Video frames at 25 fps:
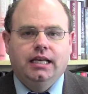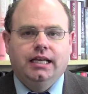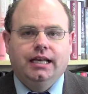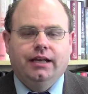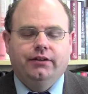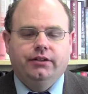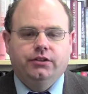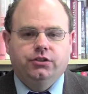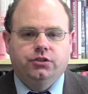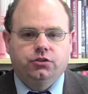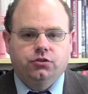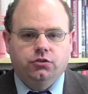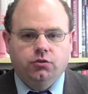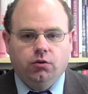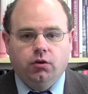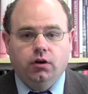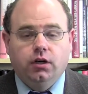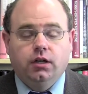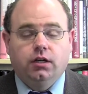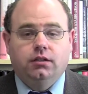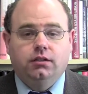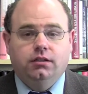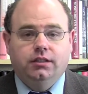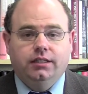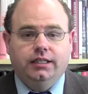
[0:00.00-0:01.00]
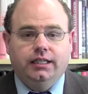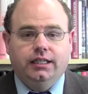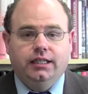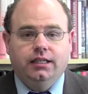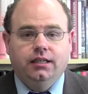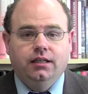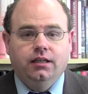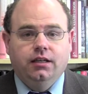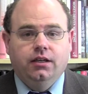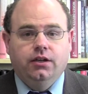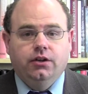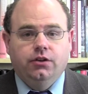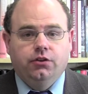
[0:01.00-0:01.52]
Now historically,
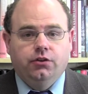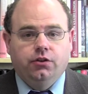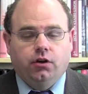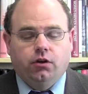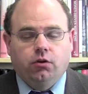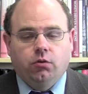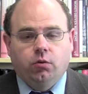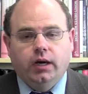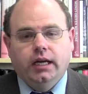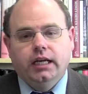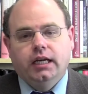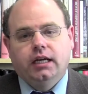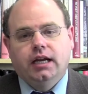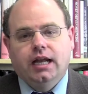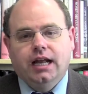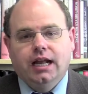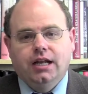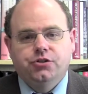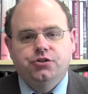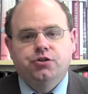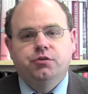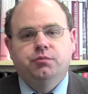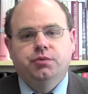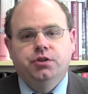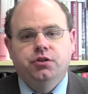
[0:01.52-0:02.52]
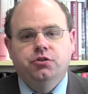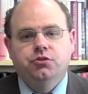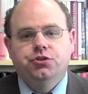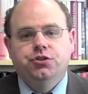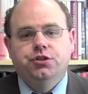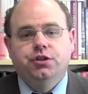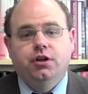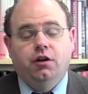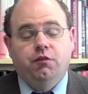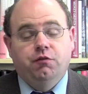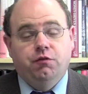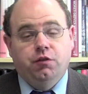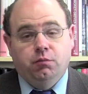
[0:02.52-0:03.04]
the great
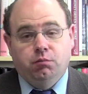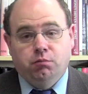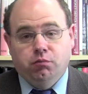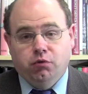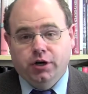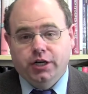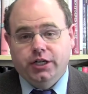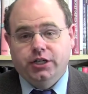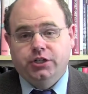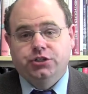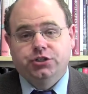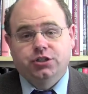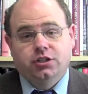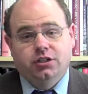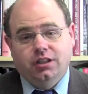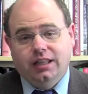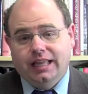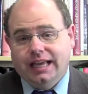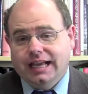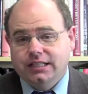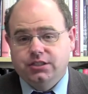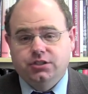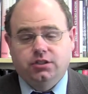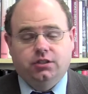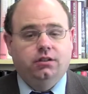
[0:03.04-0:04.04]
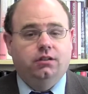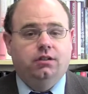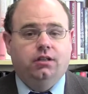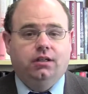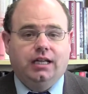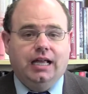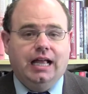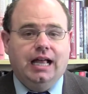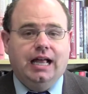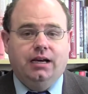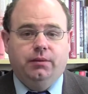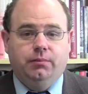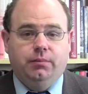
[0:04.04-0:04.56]
contribution of the British classical
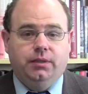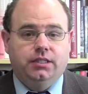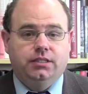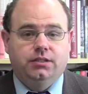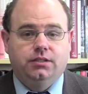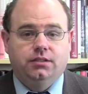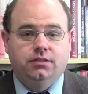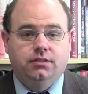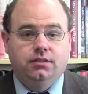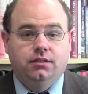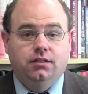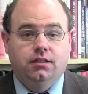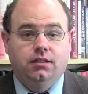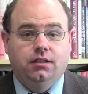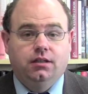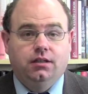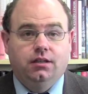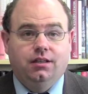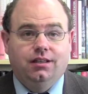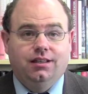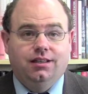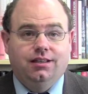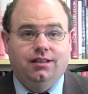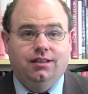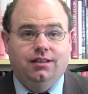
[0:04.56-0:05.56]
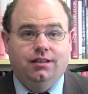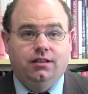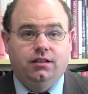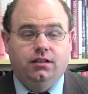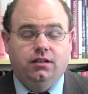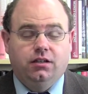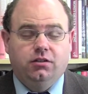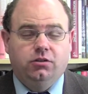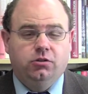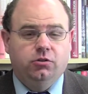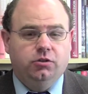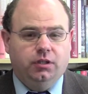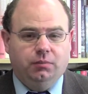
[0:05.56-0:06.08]
economists,
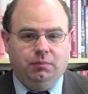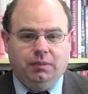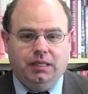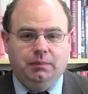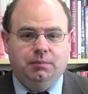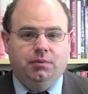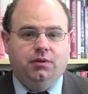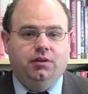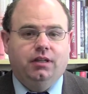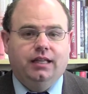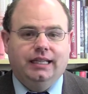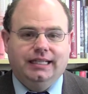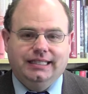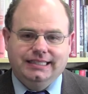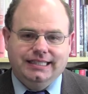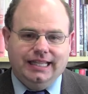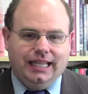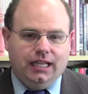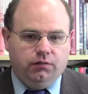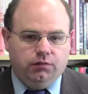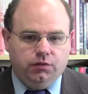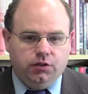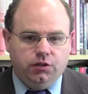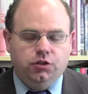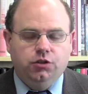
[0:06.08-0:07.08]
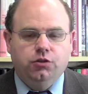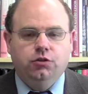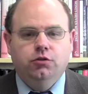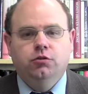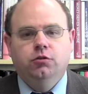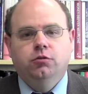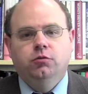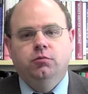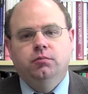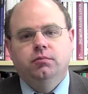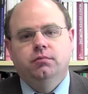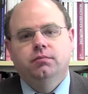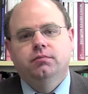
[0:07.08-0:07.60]
including people like David
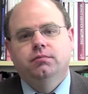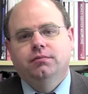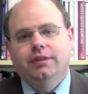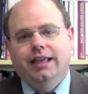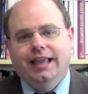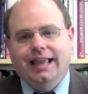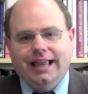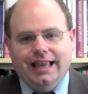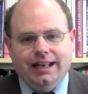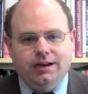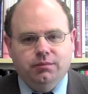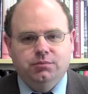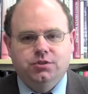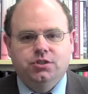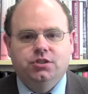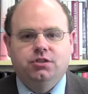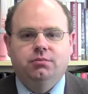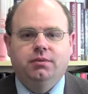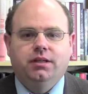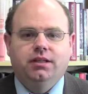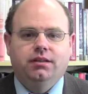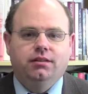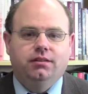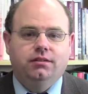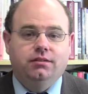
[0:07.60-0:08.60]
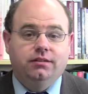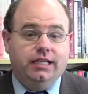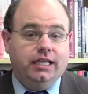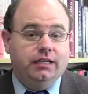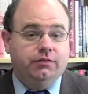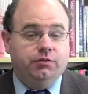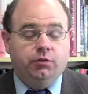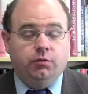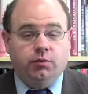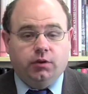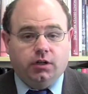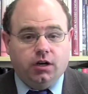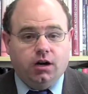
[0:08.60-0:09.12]
Hume, Adam Smith, and
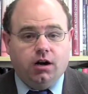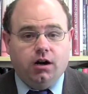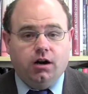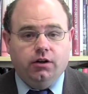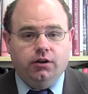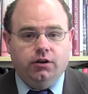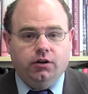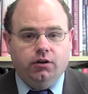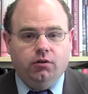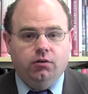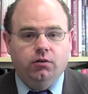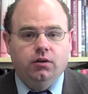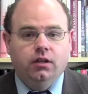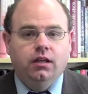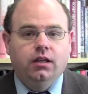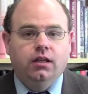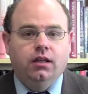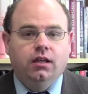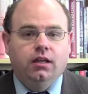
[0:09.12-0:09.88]
David Ricardo,